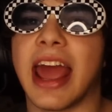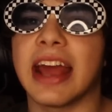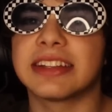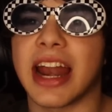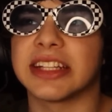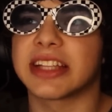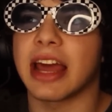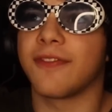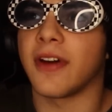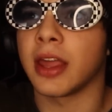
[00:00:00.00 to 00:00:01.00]
and Diana's
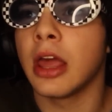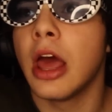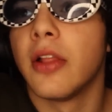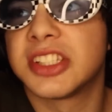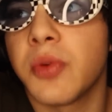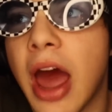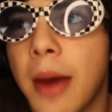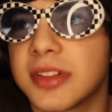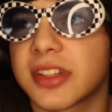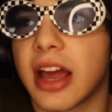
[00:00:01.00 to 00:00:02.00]
dad fight. Let's see what
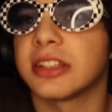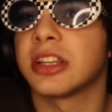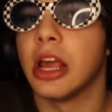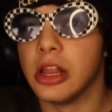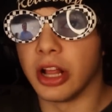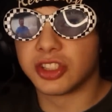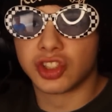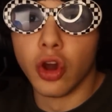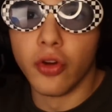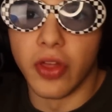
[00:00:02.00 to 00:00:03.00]
happens, guys. Let's do